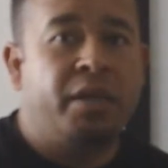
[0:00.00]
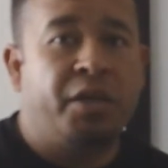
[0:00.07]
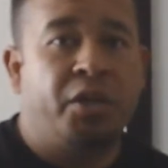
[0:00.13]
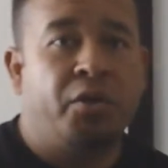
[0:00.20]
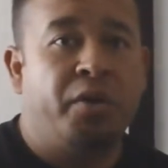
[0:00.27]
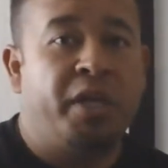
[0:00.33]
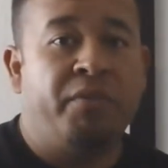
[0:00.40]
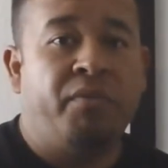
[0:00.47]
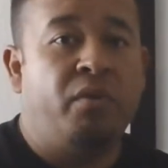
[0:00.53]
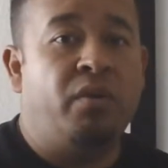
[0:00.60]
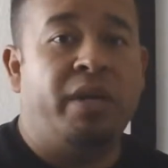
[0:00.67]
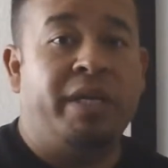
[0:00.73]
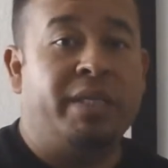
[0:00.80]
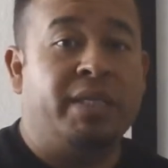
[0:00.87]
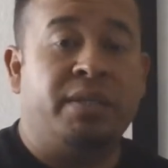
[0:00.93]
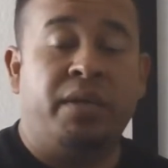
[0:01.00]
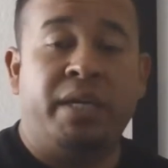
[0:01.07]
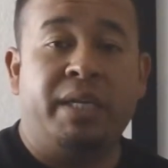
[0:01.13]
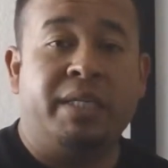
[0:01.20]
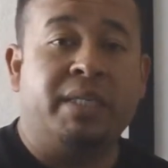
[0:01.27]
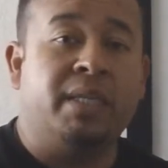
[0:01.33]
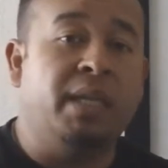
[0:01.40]
you know, even
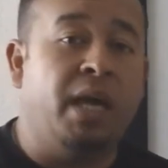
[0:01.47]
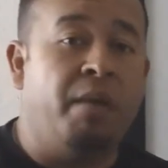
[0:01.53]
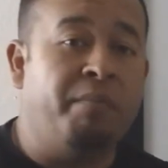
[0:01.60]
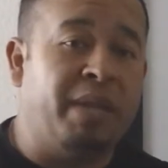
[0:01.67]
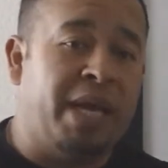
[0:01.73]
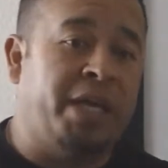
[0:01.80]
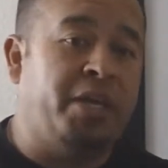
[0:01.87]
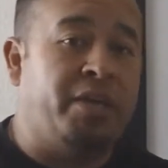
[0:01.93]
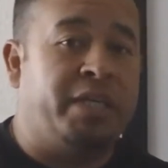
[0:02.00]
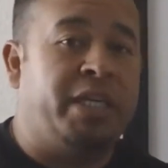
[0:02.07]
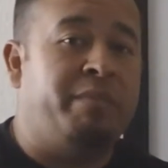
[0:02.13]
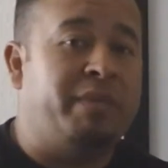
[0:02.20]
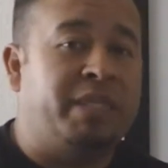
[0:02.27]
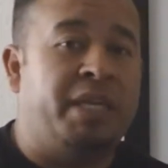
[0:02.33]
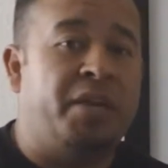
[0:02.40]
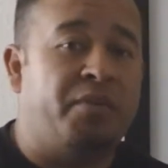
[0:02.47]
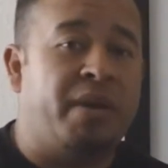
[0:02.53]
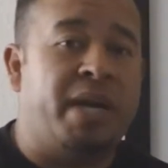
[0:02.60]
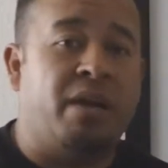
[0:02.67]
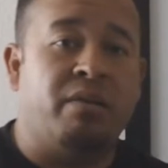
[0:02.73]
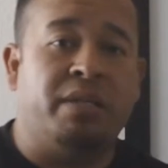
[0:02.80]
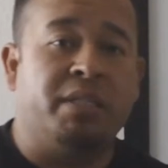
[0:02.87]
in a slump like your team is hitting
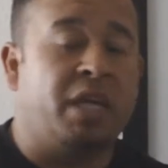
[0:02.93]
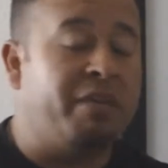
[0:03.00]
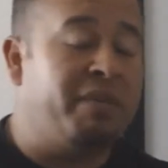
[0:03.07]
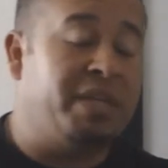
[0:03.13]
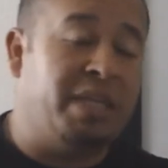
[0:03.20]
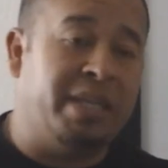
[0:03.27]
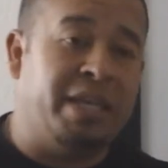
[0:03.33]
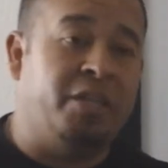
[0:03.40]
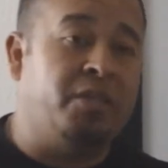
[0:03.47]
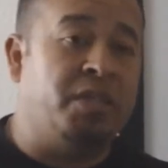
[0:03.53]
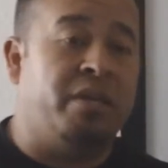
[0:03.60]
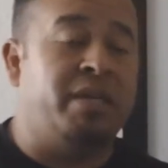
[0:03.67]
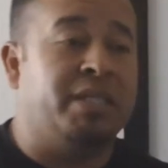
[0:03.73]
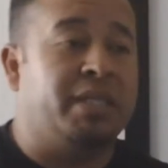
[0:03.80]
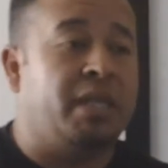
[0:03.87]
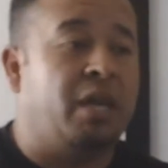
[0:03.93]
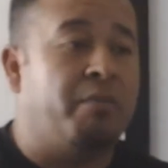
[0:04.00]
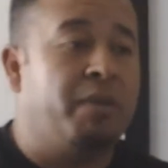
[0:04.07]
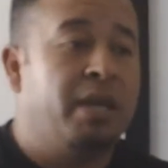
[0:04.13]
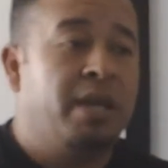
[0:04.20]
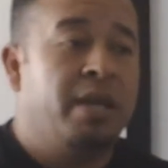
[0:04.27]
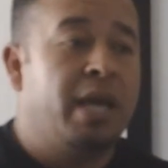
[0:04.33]
right now. Because obviously the Angels are in a
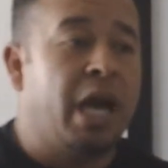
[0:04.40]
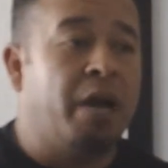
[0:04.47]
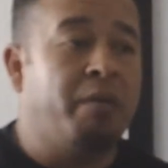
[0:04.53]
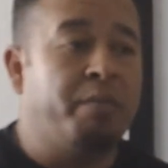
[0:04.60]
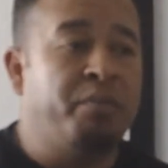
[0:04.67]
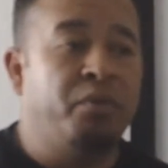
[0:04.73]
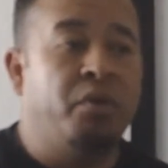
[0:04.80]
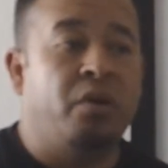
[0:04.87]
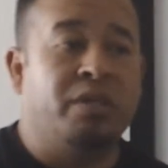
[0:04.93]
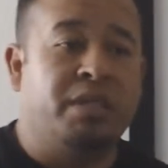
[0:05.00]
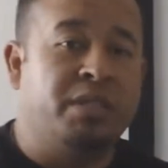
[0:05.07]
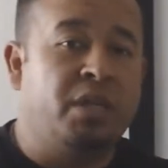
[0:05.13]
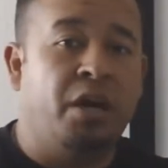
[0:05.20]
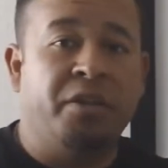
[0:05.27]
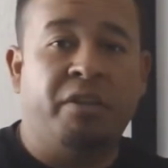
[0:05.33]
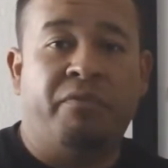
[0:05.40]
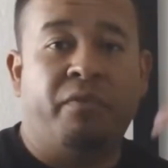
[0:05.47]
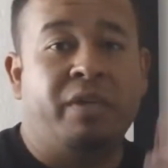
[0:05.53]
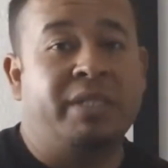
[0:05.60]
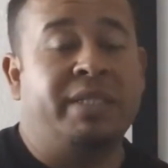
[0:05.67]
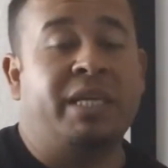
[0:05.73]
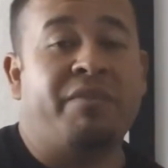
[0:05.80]
slump. Albert Pujols has gone the
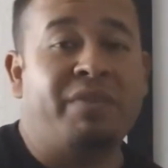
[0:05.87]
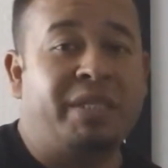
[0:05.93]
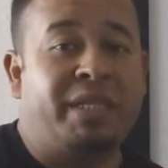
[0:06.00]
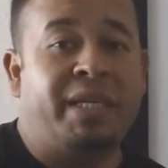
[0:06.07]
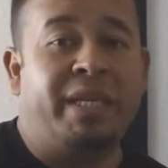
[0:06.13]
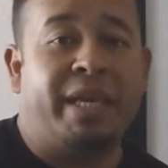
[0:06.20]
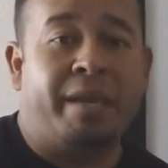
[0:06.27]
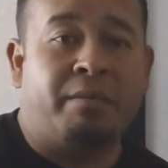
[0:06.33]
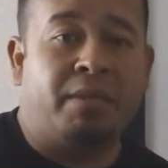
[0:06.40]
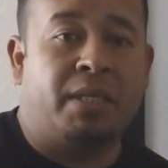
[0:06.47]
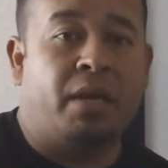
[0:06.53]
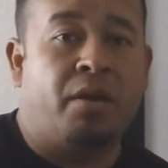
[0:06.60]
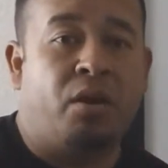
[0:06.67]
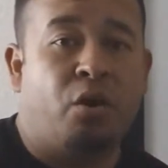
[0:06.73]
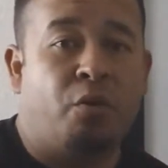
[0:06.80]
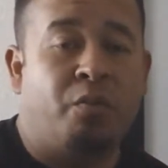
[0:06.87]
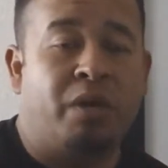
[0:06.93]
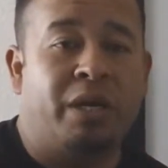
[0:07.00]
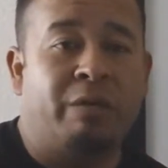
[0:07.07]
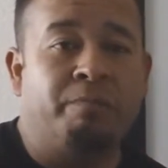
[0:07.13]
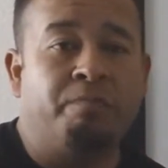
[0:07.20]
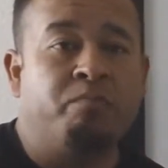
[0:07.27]
first 17 games without a home
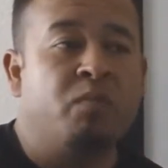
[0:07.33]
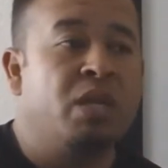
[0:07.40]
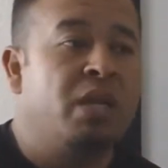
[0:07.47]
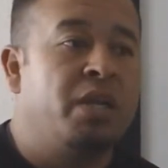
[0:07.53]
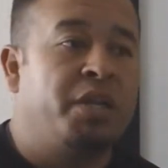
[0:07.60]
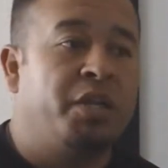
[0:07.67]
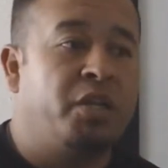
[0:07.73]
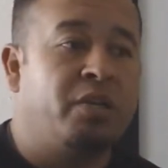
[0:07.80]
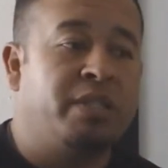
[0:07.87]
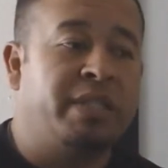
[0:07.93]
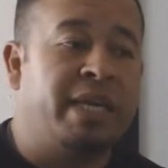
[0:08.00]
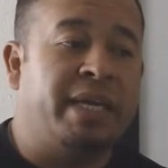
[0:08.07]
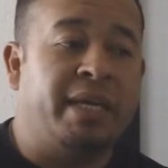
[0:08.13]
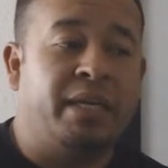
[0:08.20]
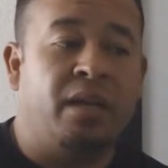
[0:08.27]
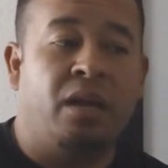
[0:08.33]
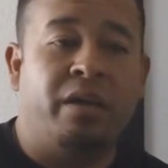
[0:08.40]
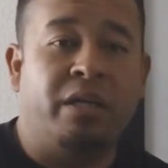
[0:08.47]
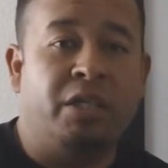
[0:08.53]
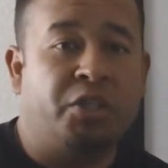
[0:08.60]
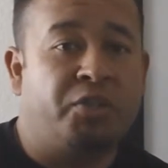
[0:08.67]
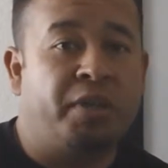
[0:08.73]
run. You know, second
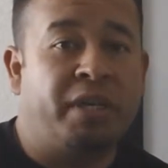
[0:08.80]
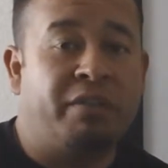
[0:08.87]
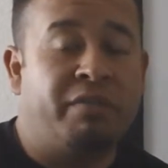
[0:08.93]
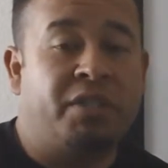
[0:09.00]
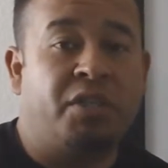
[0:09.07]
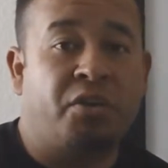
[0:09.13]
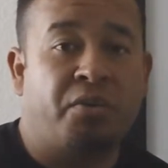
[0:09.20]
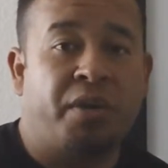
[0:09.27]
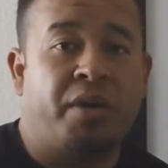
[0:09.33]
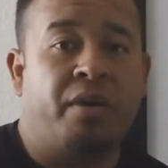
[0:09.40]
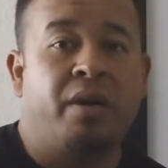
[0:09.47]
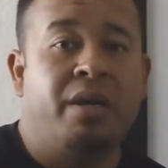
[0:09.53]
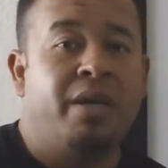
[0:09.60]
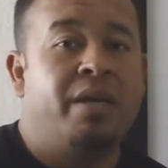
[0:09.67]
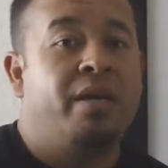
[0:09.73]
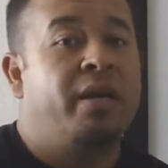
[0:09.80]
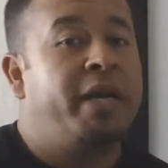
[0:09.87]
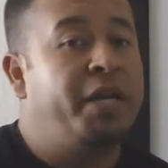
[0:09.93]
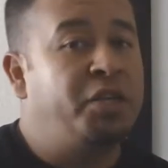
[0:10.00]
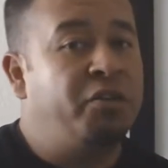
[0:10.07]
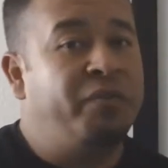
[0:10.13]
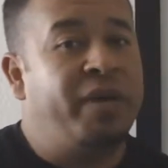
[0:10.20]
longest streak of his career.
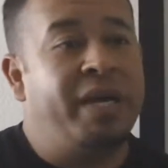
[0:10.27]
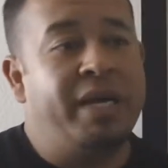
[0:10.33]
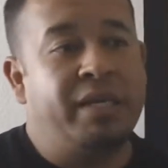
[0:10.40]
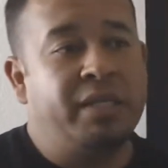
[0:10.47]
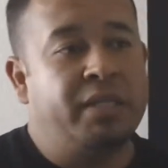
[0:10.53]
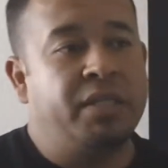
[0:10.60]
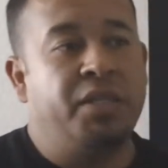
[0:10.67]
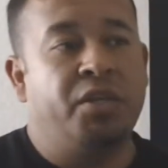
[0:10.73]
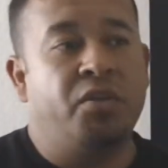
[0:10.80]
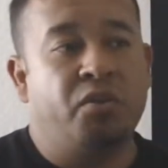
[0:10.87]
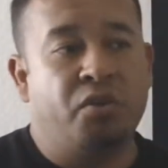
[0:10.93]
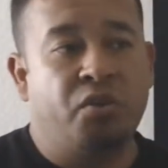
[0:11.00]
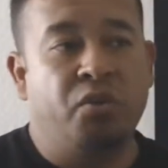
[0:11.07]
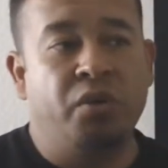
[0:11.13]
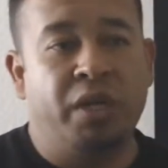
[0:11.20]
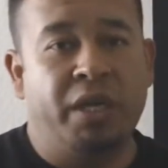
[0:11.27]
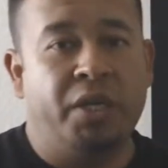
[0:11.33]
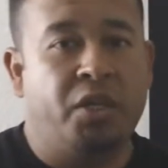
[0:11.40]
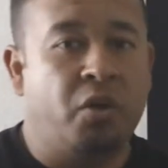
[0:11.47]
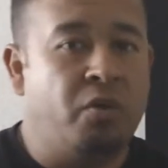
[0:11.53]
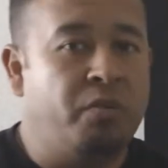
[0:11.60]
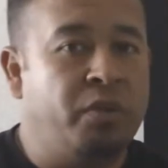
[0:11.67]
Angel fans, you know, cool
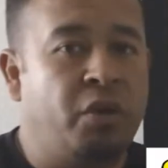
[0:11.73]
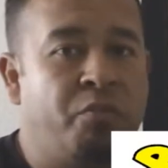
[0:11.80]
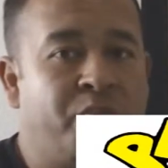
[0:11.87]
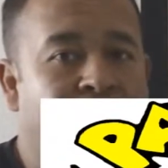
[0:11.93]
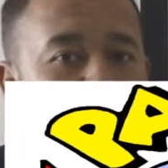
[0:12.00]
it. Don't